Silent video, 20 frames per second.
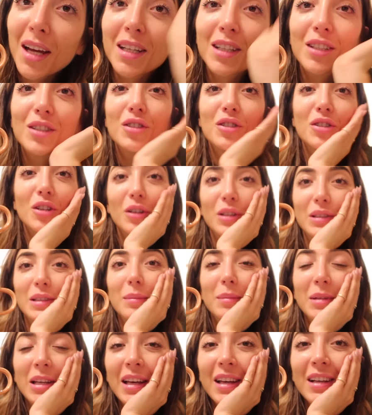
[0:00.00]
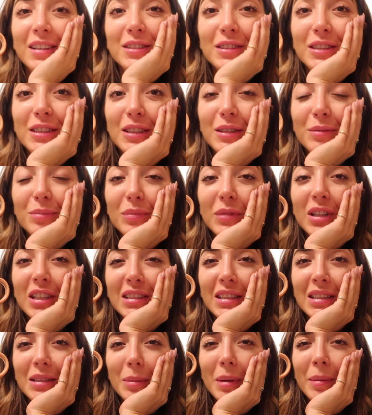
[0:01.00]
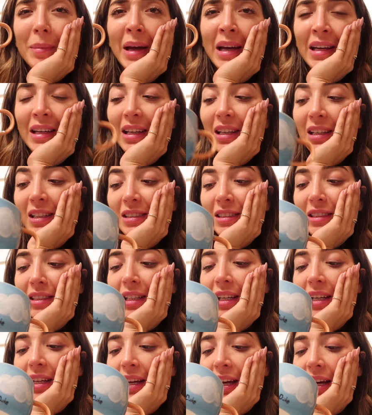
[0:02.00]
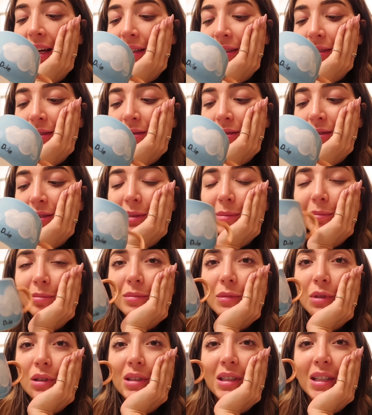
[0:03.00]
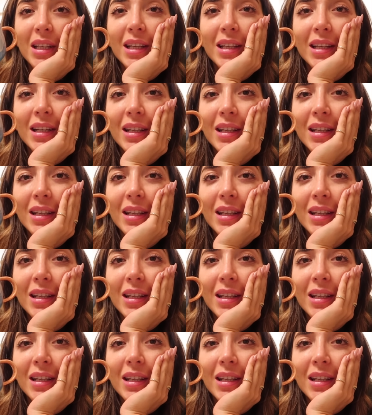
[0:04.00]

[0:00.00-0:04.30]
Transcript: I need to show you something else. This is a bit manky because it had some tea in